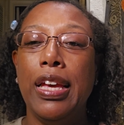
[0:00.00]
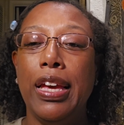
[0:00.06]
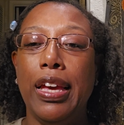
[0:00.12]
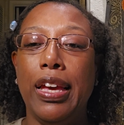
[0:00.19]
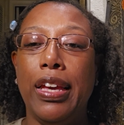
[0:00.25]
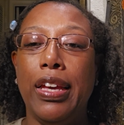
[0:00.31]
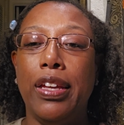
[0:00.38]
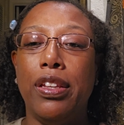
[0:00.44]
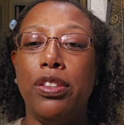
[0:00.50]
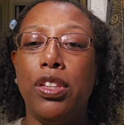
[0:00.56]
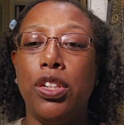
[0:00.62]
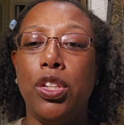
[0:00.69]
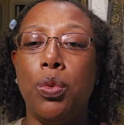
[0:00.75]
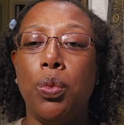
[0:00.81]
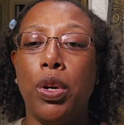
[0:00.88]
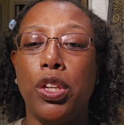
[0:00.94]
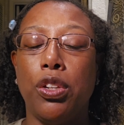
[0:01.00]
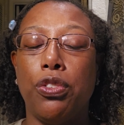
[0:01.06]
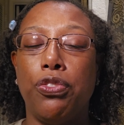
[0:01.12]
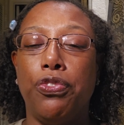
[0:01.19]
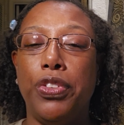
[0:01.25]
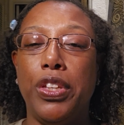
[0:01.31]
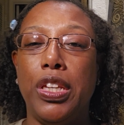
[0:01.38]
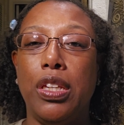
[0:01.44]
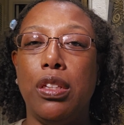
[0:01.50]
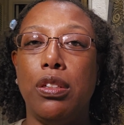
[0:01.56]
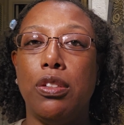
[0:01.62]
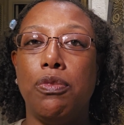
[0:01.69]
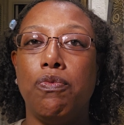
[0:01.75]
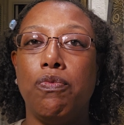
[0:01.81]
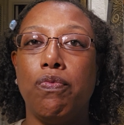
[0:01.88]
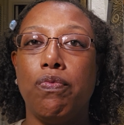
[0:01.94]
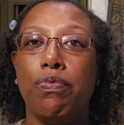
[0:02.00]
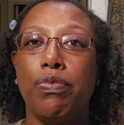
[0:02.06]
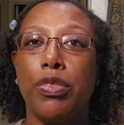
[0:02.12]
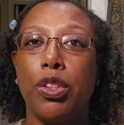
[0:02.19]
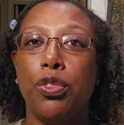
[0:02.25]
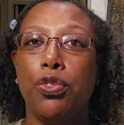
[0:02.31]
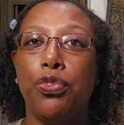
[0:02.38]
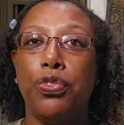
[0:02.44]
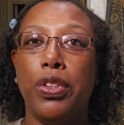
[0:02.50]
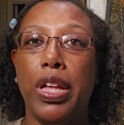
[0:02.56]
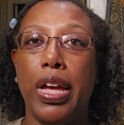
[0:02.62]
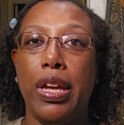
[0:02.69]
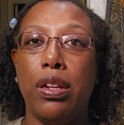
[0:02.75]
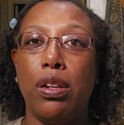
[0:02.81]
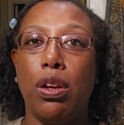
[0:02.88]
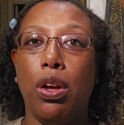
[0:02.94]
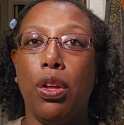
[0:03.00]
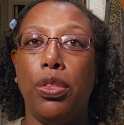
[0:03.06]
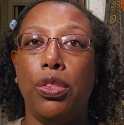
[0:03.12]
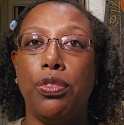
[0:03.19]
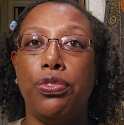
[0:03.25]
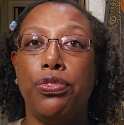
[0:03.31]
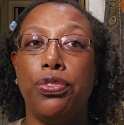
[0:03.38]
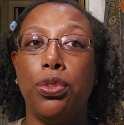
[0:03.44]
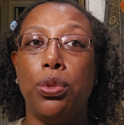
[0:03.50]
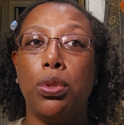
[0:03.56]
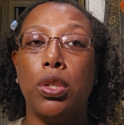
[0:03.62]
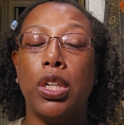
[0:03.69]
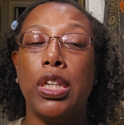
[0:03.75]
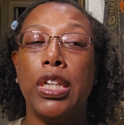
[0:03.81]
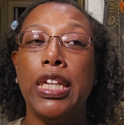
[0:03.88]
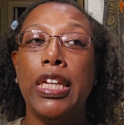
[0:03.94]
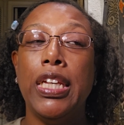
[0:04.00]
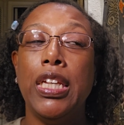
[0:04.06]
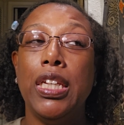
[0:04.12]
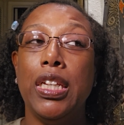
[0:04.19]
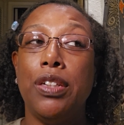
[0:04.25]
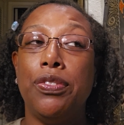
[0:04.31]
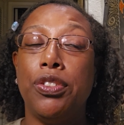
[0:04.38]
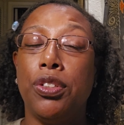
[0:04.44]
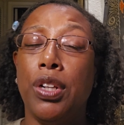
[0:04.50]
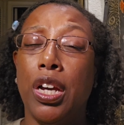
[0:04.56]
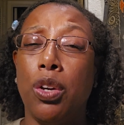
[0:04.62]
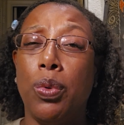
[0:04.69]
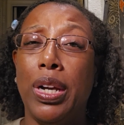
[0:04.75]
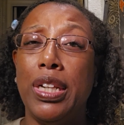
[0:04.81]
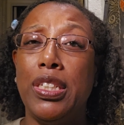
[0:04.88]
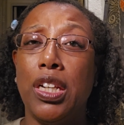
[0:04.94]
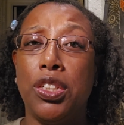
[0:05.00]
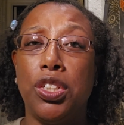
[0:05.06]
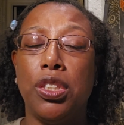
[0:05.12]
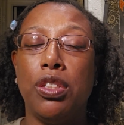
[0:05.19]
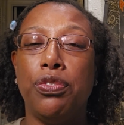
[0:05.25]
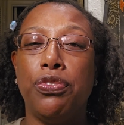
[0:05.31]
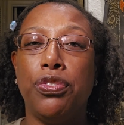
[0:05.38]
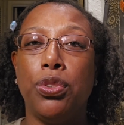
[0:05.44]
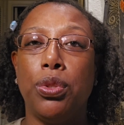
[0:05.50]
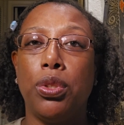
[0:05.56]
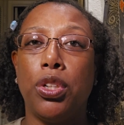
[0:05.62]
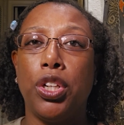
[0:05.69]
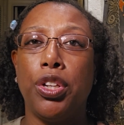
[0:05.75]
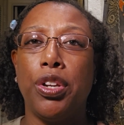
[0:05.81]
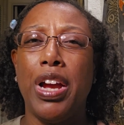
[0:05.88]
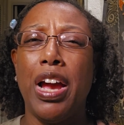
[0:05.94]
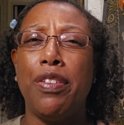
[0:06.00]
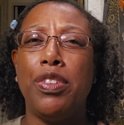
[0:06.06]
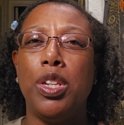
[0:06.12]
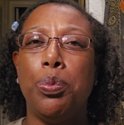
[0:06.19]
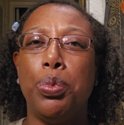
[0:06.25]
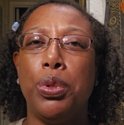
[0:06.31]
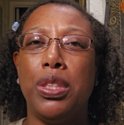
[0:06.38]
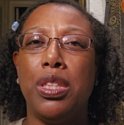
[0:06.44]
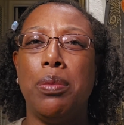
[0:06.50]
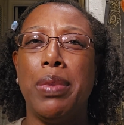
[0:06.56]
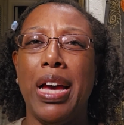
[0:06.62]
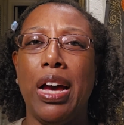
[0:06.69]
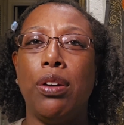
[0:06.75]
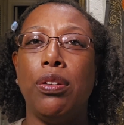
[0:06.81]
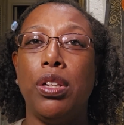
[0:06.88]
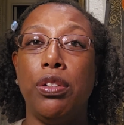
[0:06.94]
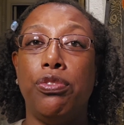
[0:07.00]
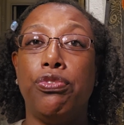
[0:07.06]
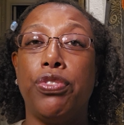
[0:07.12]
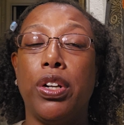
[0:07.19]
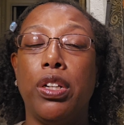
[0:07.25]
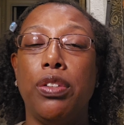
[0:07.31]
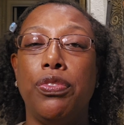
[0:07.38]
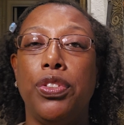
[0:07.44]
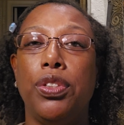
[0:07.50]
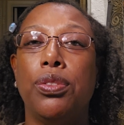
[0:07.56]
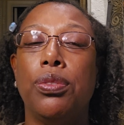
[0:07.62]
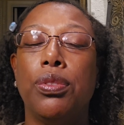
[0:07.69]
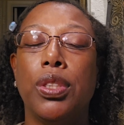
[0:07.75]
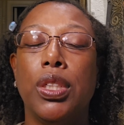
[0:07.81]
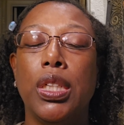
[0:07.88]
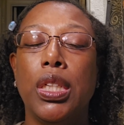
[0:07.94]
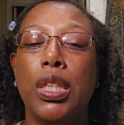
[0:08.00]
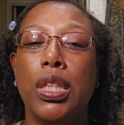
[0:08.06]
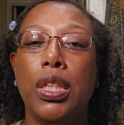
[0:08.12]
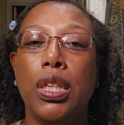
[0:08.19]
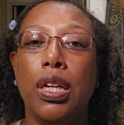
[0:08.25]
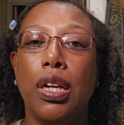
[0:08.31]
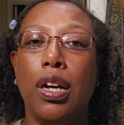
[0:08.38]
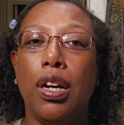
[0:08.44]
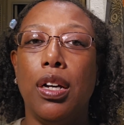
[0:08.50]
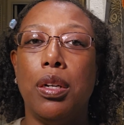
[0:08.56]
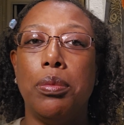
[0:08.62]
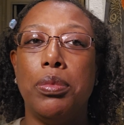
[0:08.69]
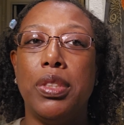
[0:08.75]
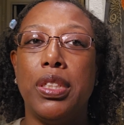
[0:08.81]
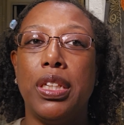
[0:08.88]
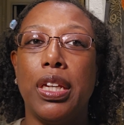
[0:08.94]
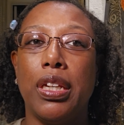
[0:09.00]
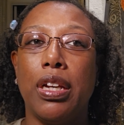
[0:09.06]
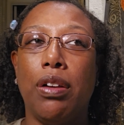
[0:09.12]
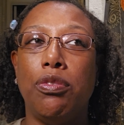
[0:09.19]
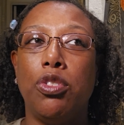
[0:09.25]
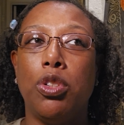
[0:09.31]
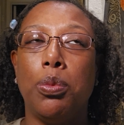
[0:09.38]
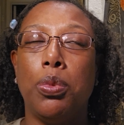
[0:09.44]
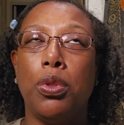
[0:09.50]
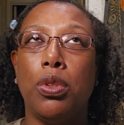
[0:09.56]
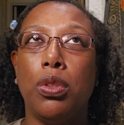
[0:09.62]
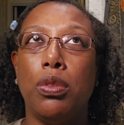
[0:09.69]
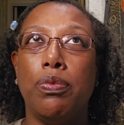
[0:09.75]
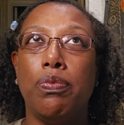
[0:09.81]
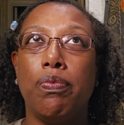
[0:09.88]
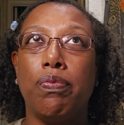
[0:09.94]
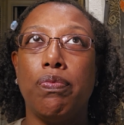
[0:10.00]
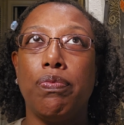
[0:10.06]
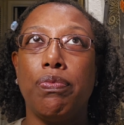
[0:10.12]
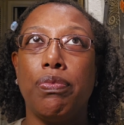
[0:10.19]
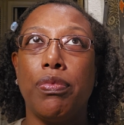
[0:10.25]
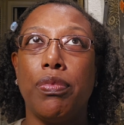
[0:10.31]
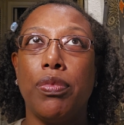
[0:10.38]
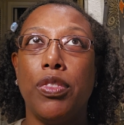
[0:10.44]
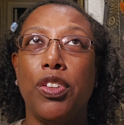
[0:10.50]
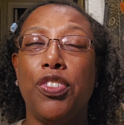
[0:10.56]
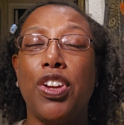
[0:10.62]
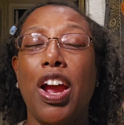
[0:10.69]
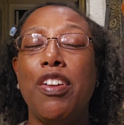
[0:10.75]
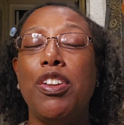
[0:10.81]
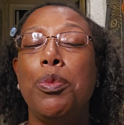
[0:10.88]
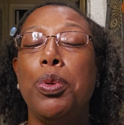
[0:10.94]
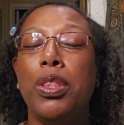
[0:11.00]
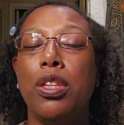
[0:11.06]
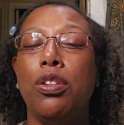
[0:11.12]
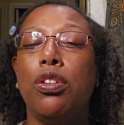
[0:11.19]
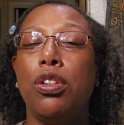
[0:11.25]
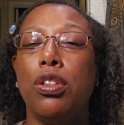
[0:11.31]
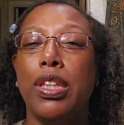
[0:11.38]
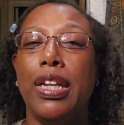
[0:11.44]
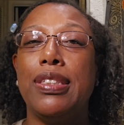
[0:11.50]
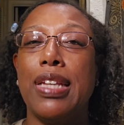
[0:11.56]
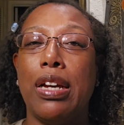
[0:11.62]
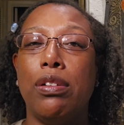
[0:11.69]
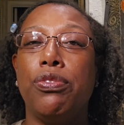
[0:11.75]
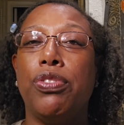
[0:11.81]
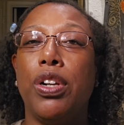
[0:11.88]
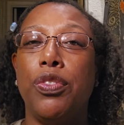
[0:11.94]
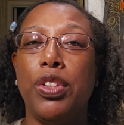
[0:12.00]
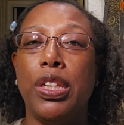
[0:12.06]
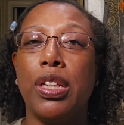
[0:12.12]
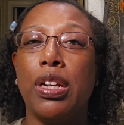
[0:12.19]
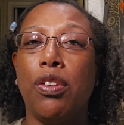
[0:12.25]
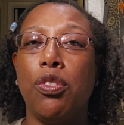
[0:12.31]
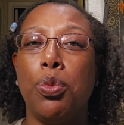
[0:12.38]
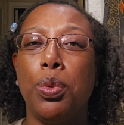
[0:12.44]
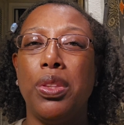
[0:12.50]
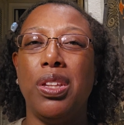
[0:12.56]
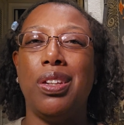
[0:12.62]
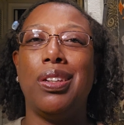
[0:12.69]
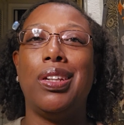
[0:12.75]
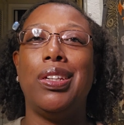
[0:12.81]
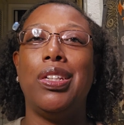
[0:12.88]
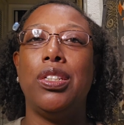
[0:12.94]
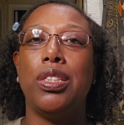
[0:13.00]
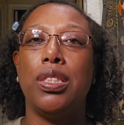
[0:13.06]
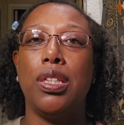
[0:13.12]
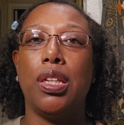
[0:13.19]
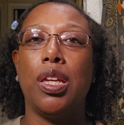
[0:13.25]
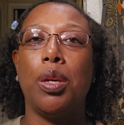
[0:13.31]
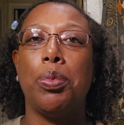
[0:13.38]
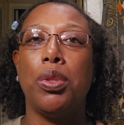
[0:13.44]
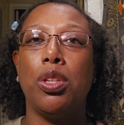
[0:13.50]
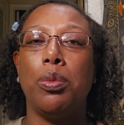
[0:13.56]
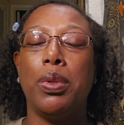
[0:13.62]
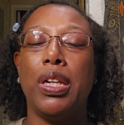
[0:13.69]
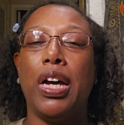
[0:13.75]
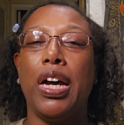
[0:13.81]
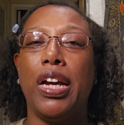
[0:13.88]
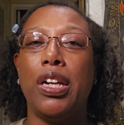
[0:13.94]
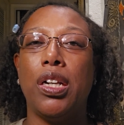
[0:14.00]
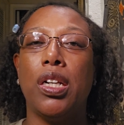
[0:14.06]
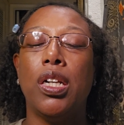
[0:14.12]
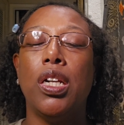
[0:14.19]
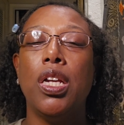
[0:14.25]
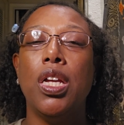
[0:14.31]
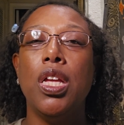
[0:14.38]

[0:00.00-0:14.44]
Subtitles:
And then you want your feet flat on the floor. If they're not quite touching the floor, or you're having to put them out in front of you to get comfortable. If you're having to put your legs out in front of you to get comfortable, then I need you sitting up a little bit higher.